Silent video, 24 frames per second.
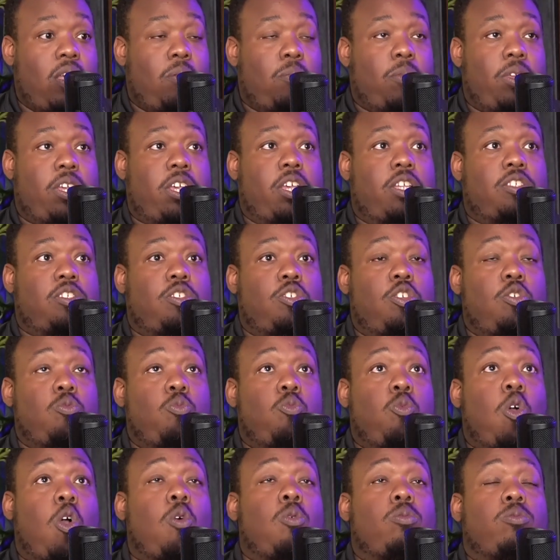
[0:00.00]
because you
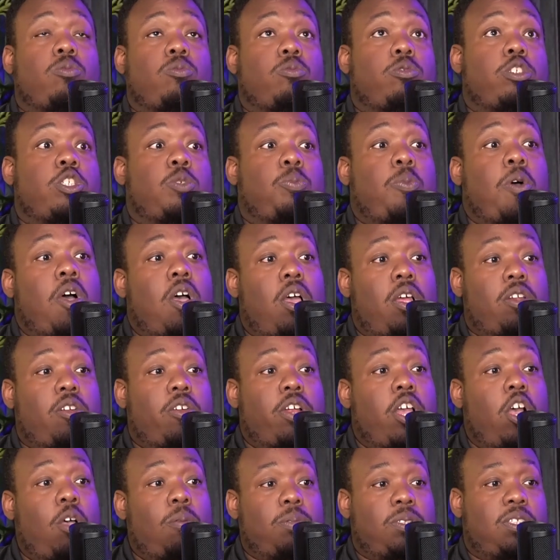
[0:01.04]
won't respond or
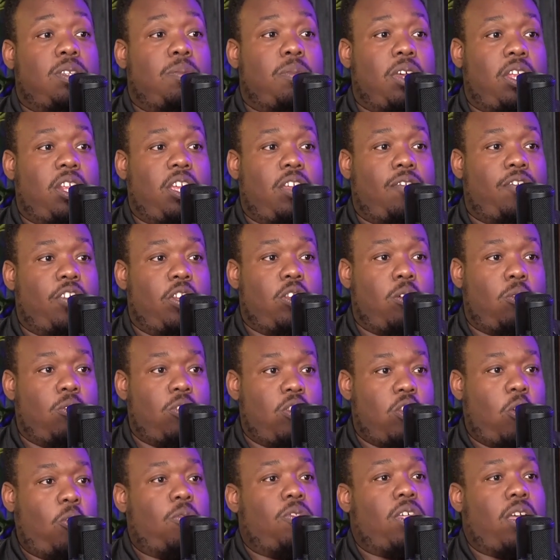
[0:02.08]
help somebody if you don't
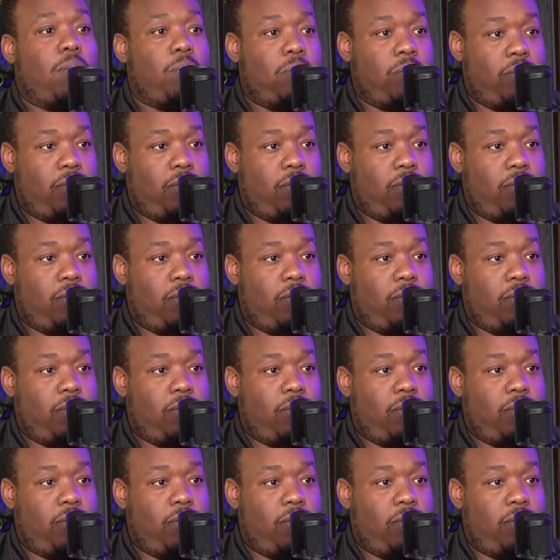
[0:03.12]
know them.